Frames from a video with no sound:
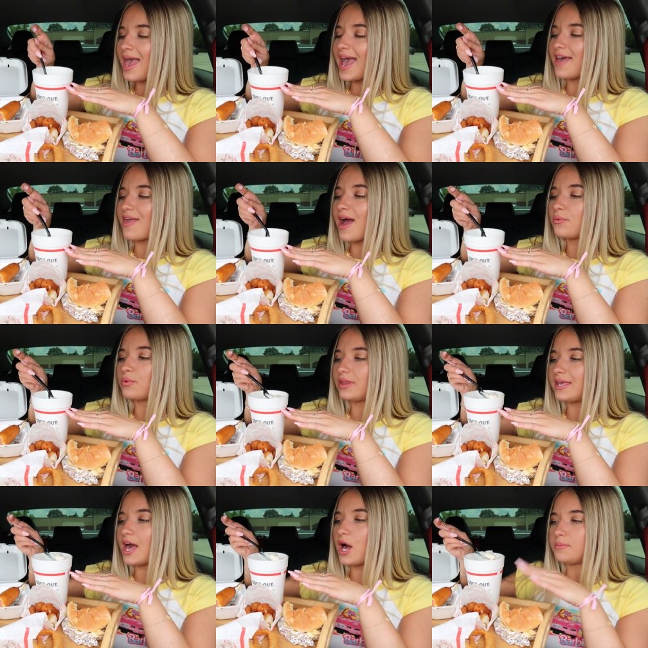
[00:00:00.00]
And that
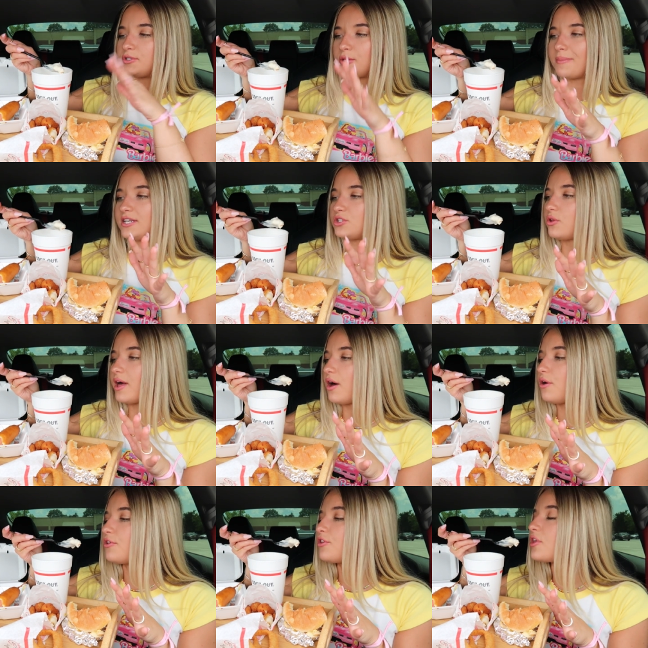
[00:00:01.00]
really helps your mental
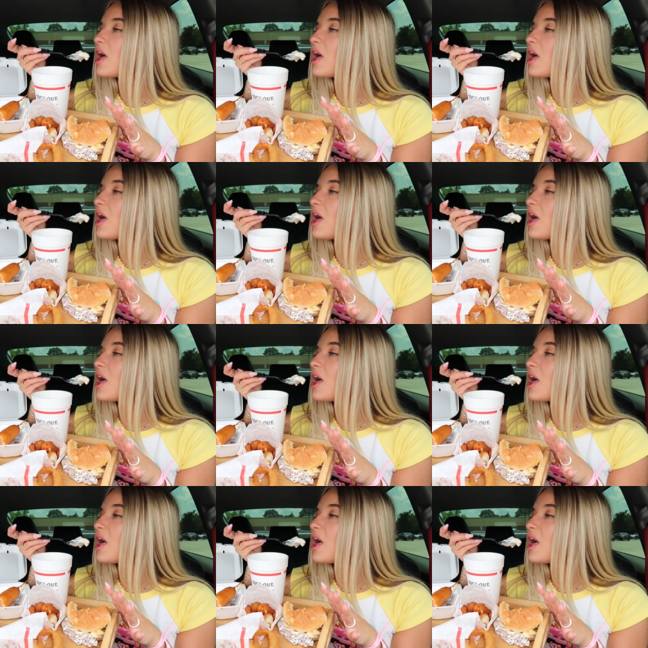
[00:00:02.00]
health.